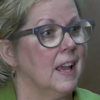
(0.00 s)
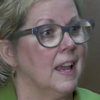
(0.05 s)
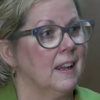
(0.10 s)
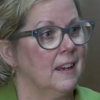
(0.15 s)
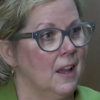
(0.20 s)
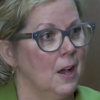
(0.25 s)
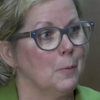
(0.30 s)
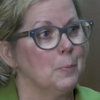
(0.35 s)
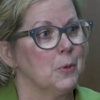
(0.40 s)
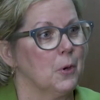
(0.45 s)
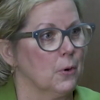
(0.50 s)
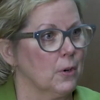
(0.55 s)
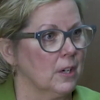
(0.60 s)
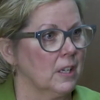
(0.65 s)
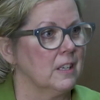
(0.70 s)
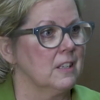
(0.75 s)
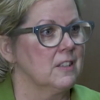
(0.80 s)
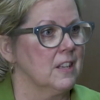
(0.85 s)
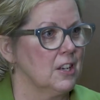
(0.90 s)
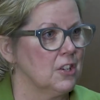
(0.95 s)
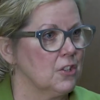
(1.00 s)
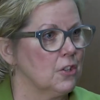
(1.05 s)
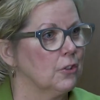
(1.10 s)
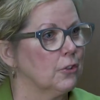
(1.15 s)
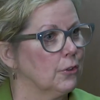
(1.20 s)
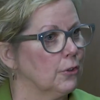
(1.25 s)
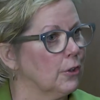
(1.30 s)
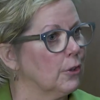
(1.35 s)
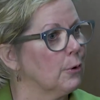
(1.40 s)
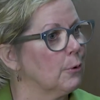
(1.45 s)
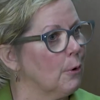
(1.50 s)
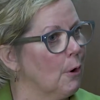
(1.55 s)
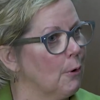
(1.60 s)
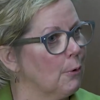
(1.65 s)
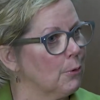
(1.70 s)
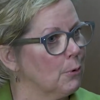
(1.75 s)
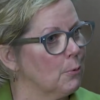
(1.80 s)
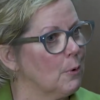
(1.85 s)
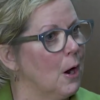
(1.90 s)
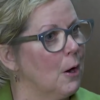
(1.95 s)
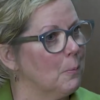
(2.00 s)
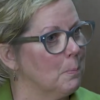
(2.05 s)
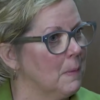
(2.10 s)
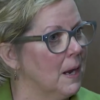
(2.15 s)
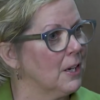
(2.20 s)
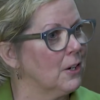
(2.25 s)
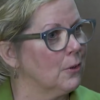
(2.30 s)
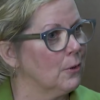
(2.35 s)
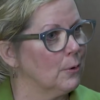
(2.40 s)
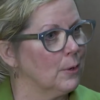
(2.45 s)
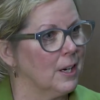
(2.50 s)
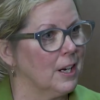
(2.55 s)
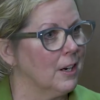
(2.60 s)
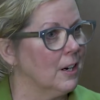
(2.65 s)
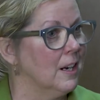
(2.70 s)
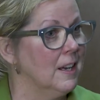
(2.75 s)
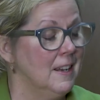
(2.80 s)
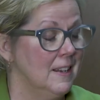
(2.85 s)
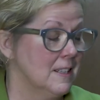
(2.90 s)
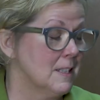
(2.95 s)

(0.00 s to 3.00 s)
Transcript: and help the organization learn and grow throughout my career.